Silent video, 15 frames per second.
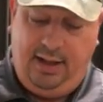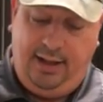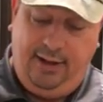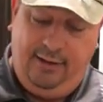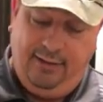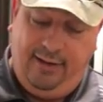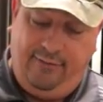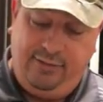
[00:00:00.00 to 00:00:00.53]

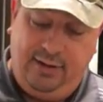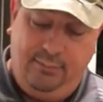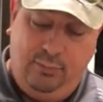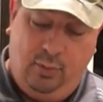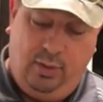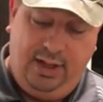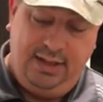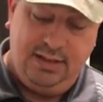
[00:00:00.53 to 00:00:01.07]
I left it
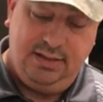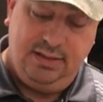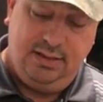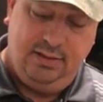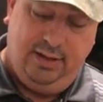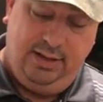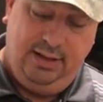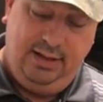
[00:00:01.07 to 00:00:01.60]
moist,
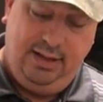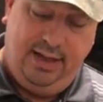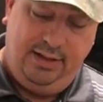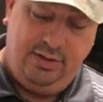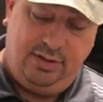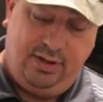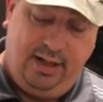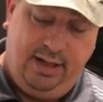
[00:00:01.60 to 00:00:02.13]
so I did
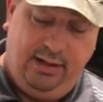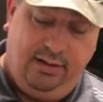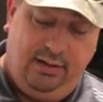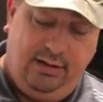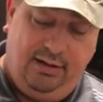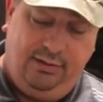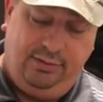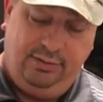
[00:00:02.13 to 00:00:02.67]
not dry it
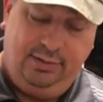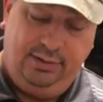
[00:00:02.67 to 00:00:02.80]
off.